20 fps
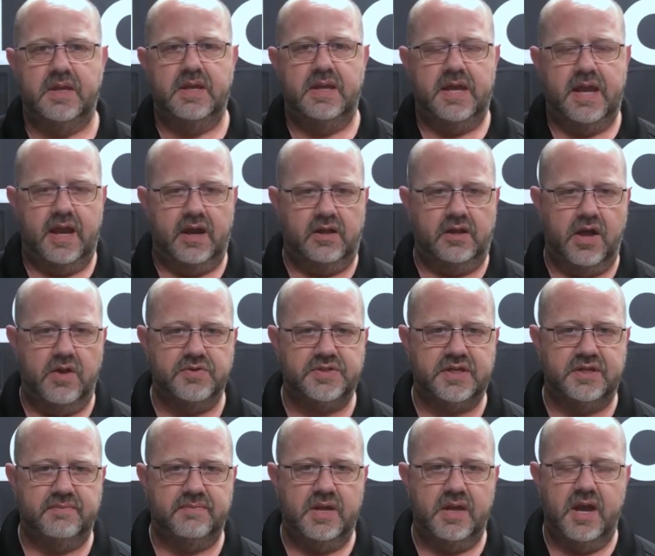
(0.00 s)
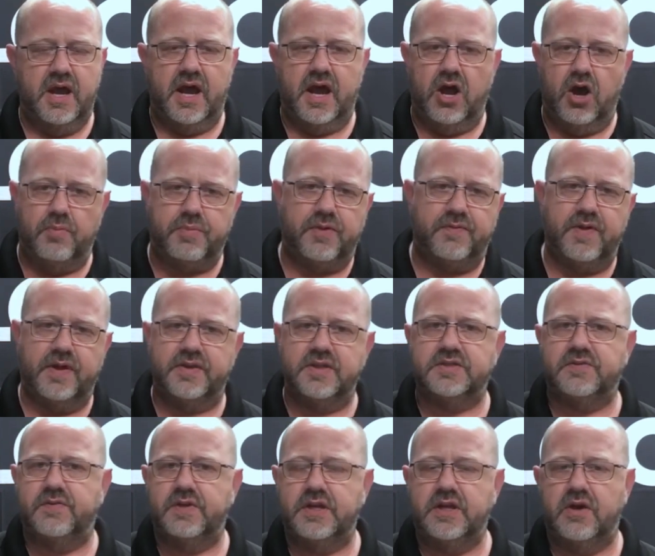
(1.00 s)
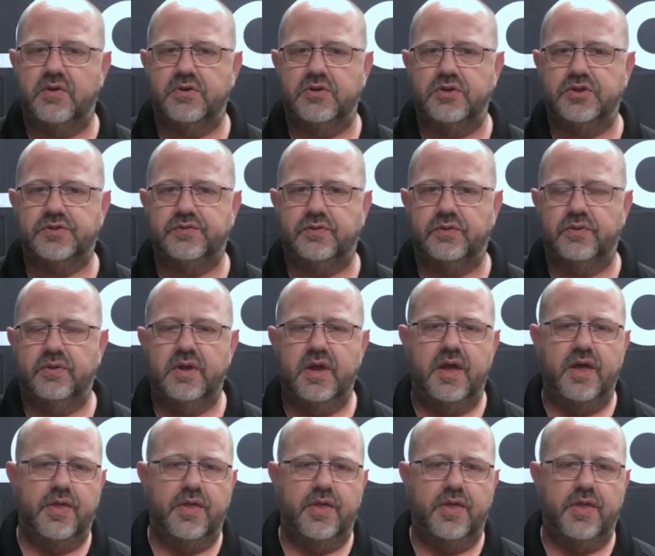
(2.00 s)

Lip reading: In closing, I hope you found this video useful.